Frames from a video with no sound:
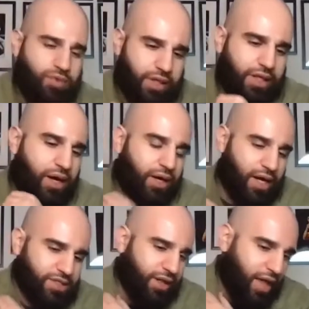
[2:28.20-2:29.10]
really young, I
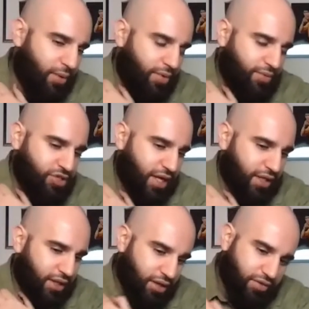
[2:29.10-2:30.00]
saw that one, which I
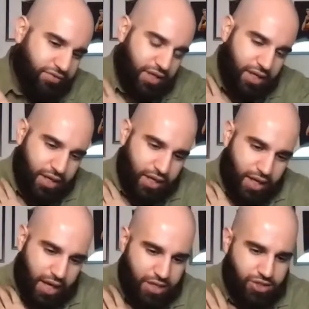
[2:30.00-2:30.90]
loved, mm-hmm.
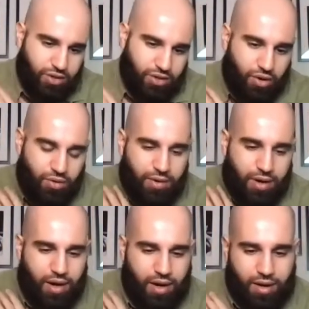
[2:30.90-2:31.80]
you know.
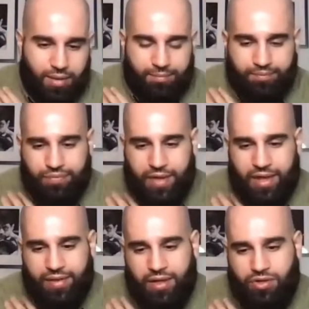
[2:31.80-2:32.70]
Um, and
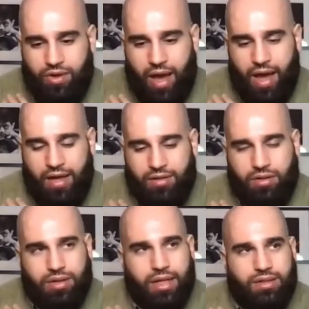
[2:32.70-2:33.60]
then you had, you
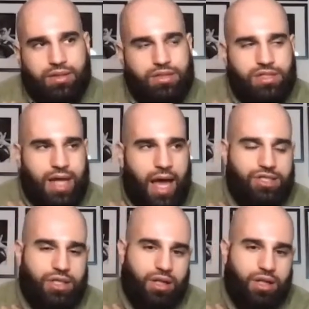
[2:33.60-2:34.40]
know, like the Snatch and